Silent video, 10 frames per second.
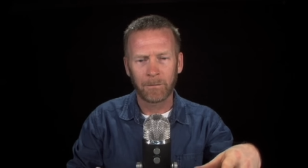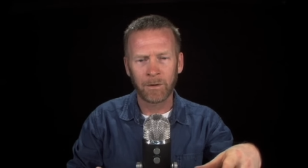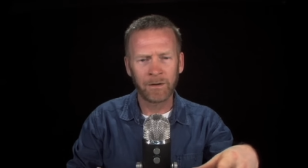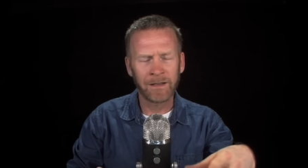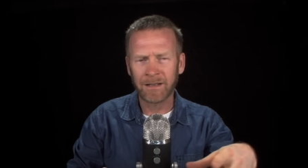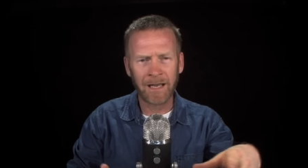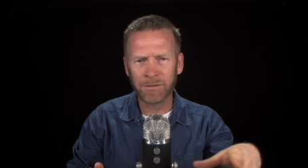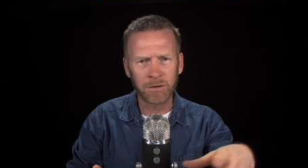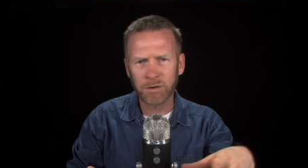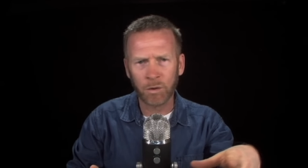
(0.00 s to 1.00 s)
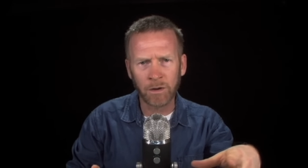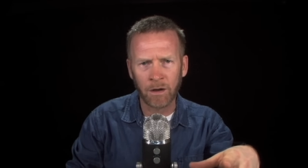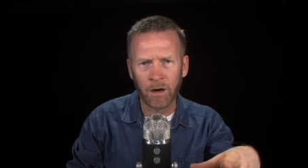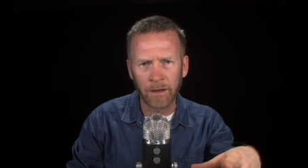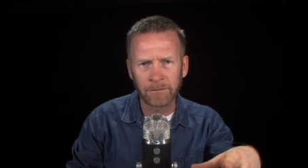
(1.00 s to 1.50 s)
well, everyone's
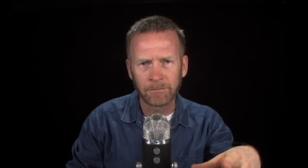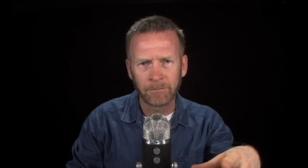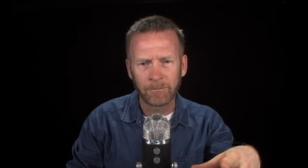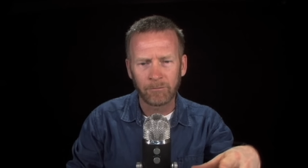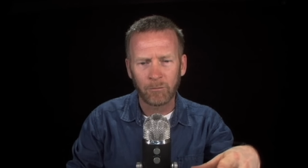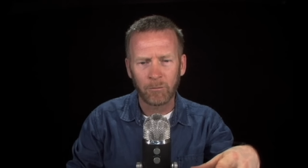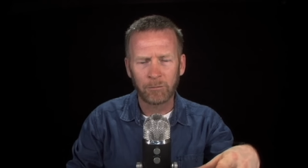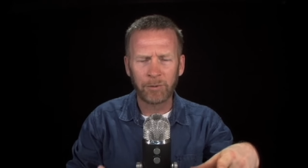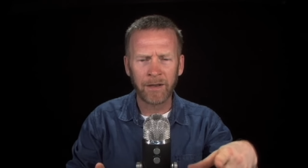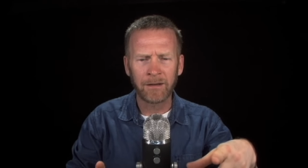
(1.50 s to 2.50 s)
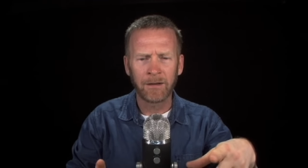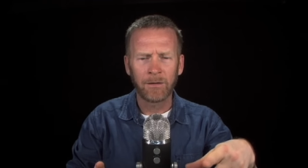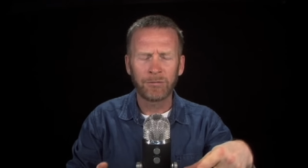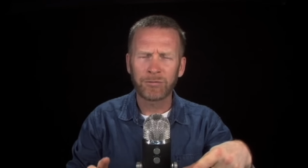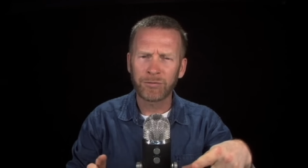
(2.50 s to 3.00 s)
holding on. But
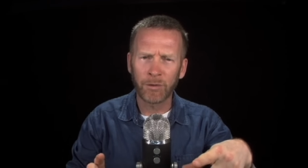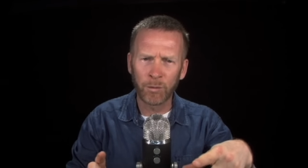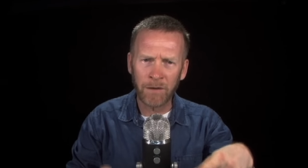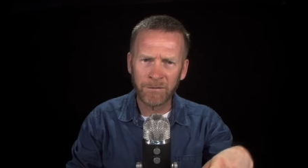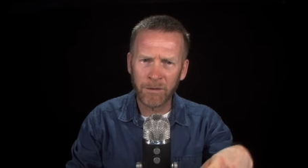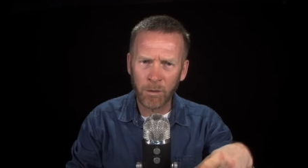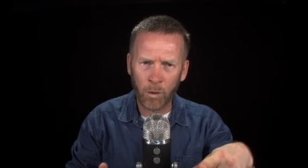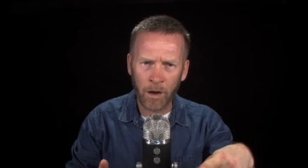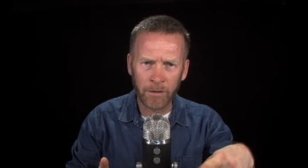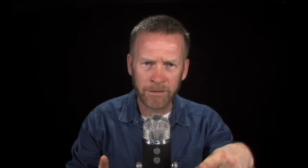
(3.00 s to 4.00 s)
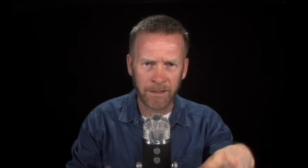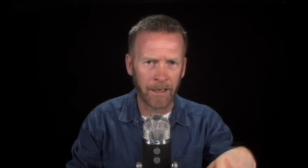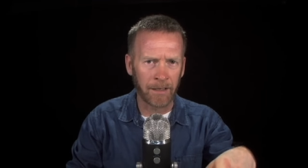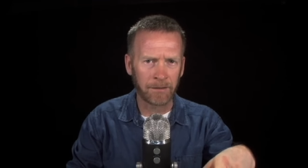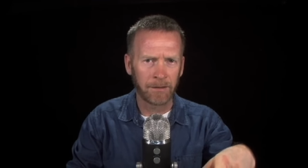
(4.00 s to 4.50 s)
the rougher the waters
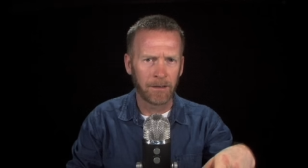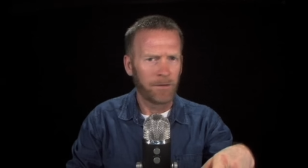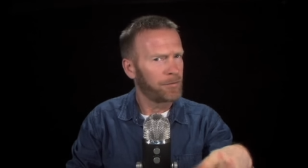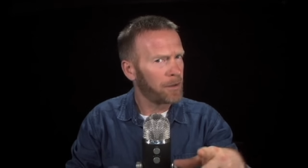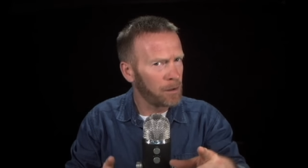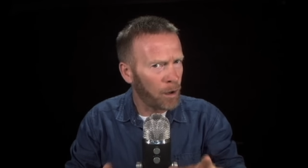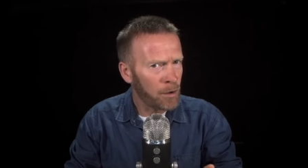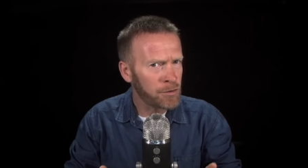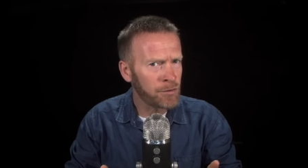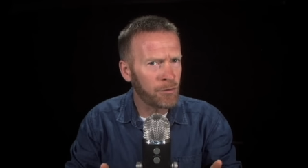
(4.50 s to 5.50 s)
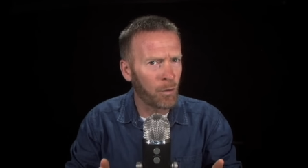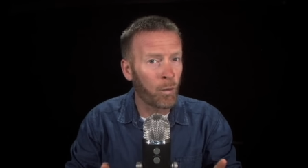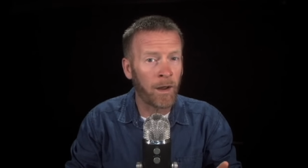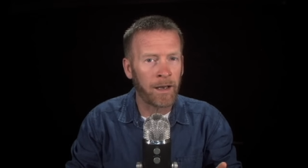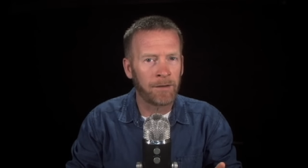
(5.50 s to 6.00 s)
get, the larger the
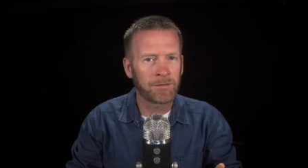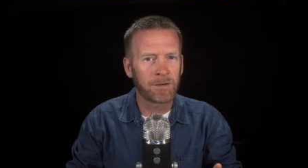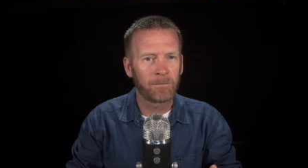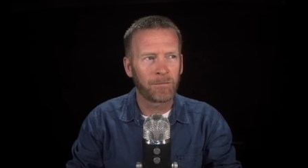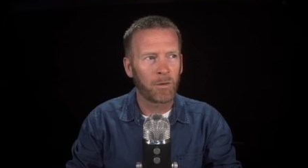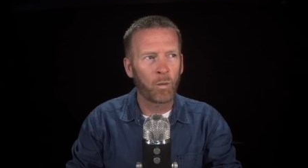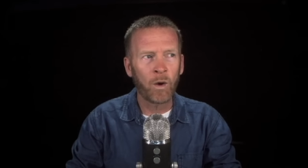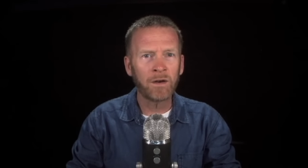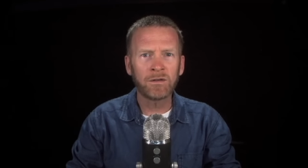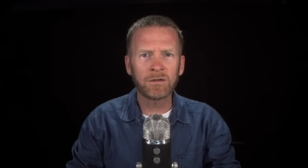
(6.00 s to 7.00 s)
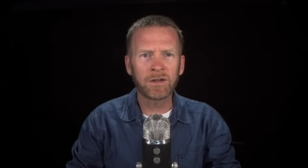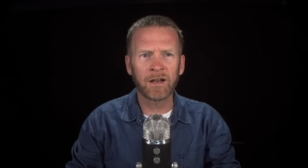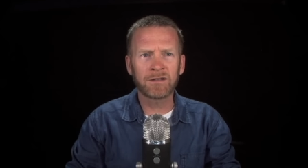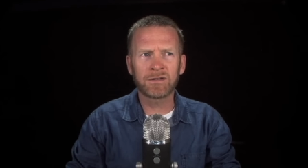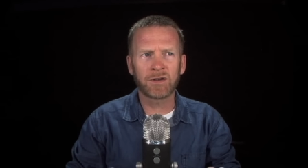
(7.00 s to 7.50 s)
waves, what
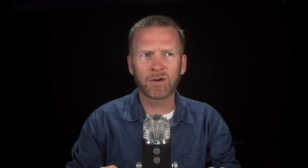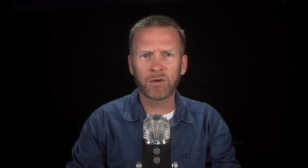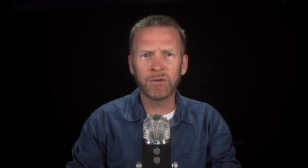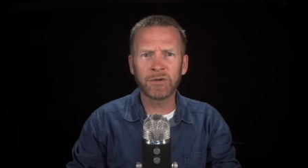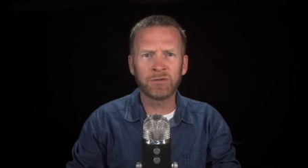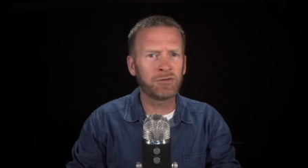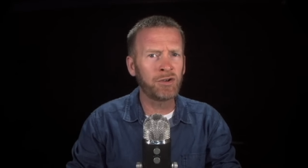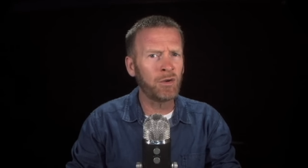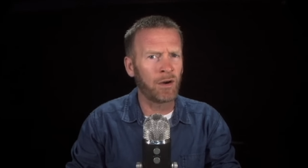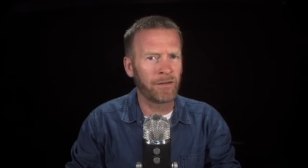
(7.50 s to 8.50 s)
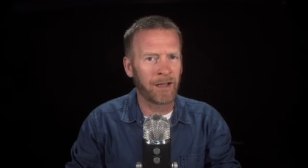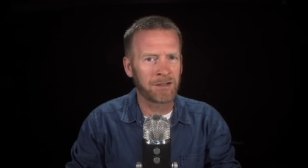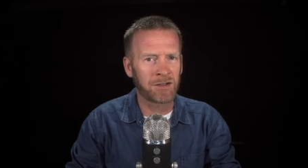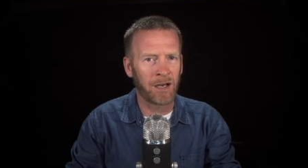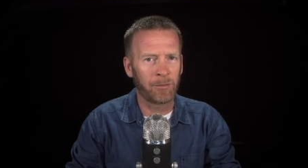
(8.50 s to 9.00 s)
does the crew do on
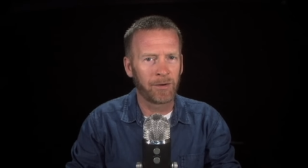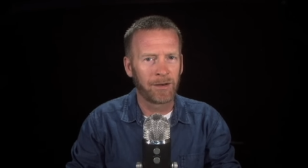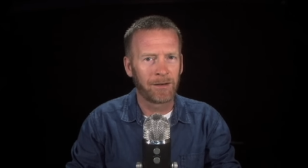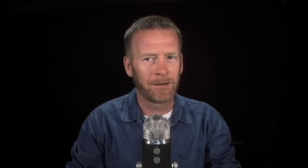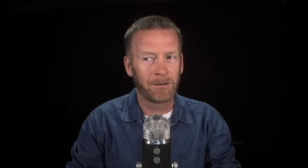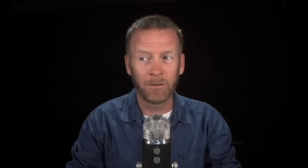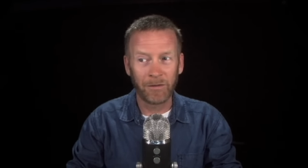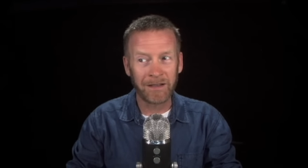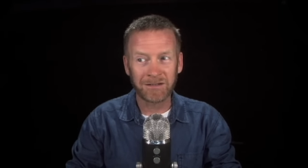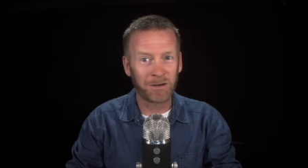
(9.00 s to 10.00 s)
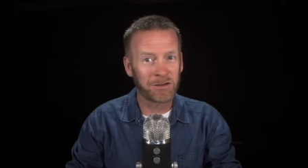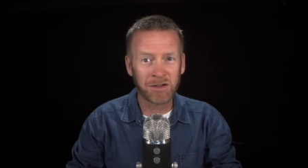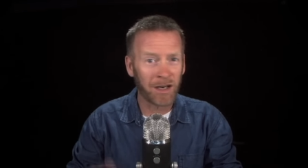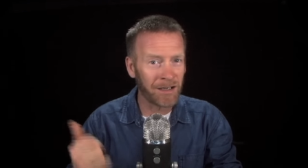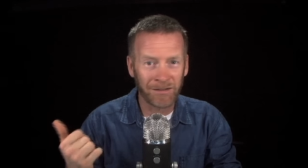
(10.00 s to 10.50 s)
that ship? Well, they start
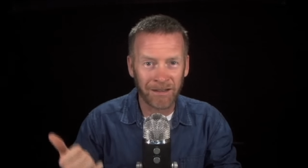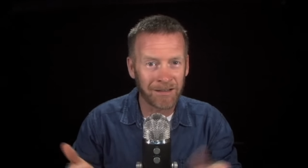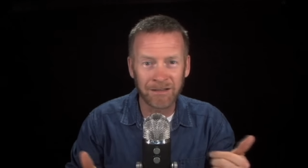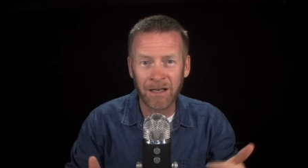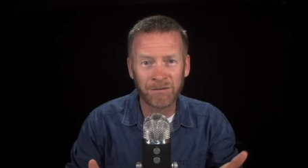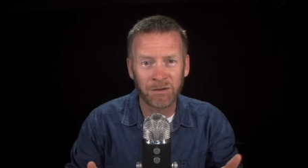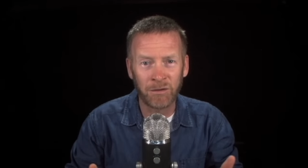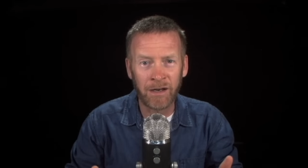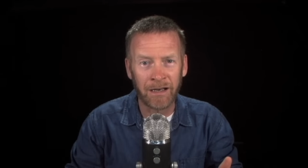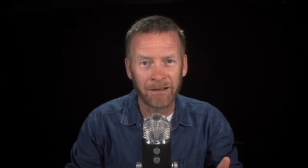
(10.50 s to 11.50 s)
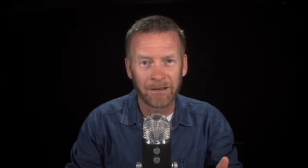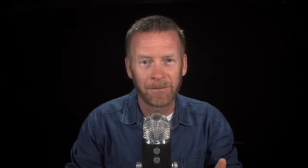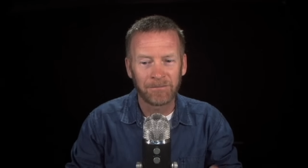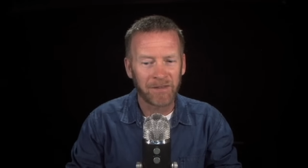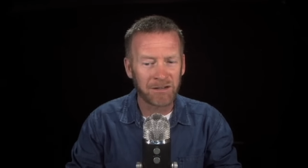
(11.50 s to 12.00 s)
chucking things left and right
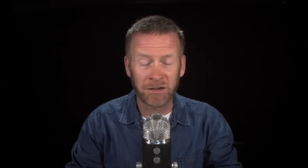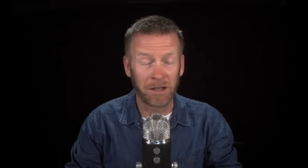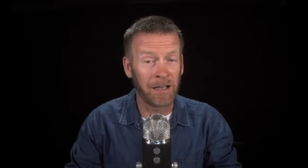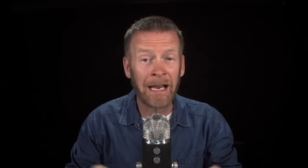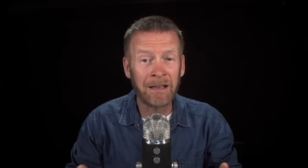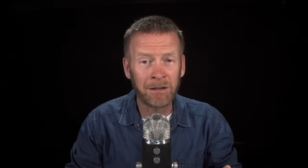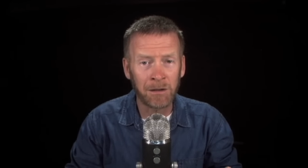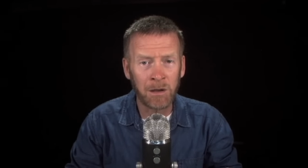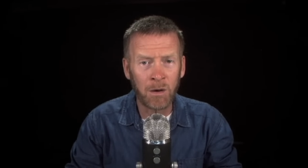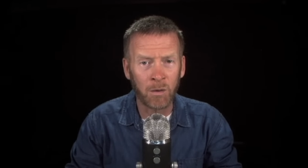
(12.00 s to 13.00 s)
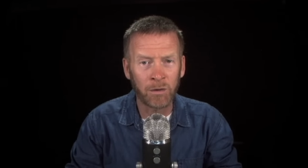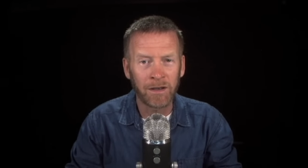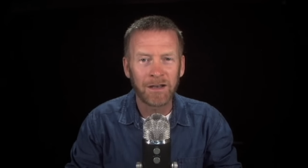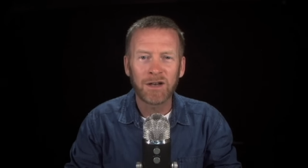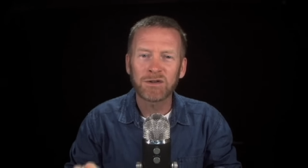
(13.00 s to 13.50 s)
this to lighten the load
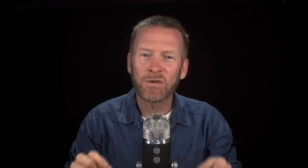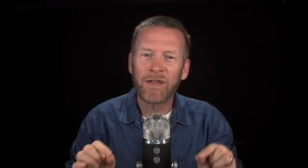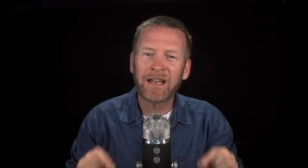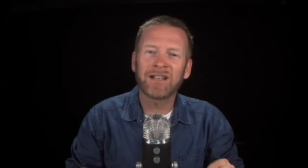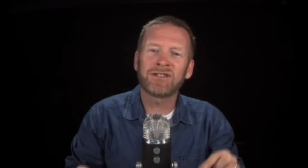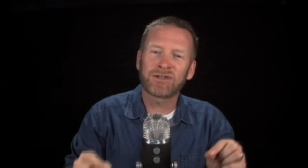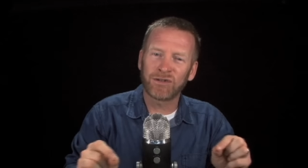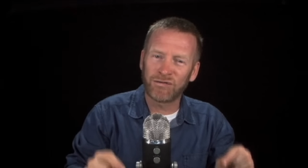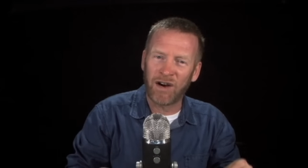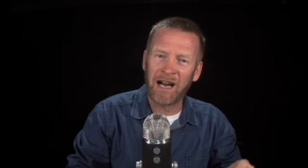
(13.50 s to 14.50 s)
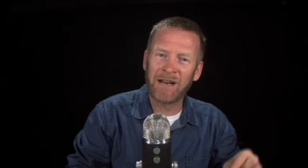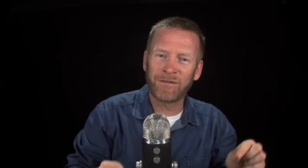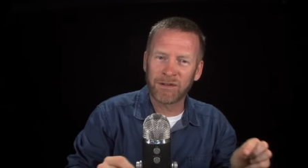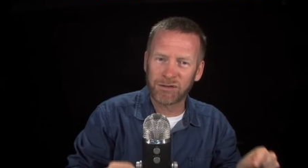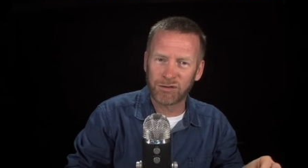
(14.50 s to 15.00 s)
so they can
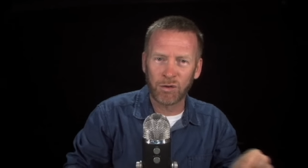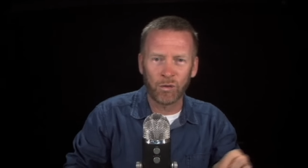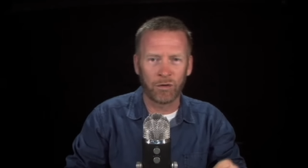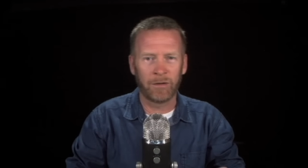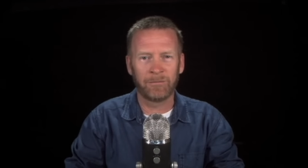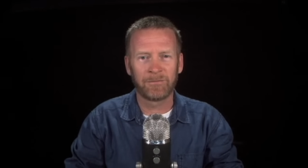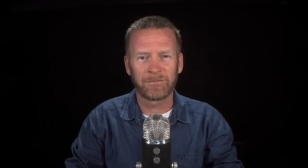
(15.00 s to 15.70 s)
survive the storm.